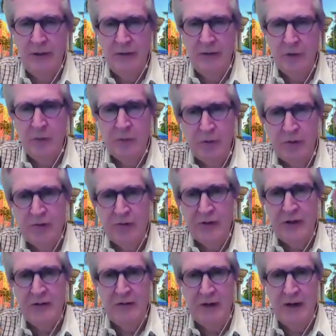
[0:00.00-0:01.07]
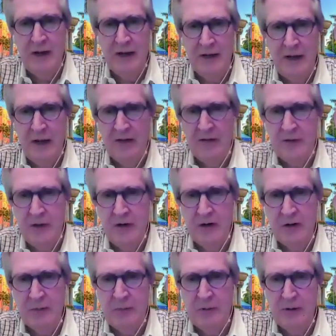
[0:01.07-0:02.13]
have you personally ever had a healthcare
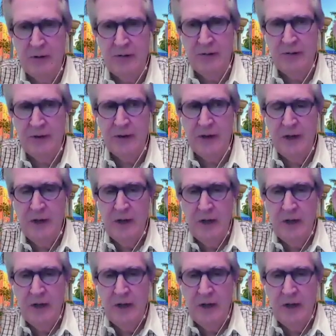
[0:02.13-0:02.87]
experience that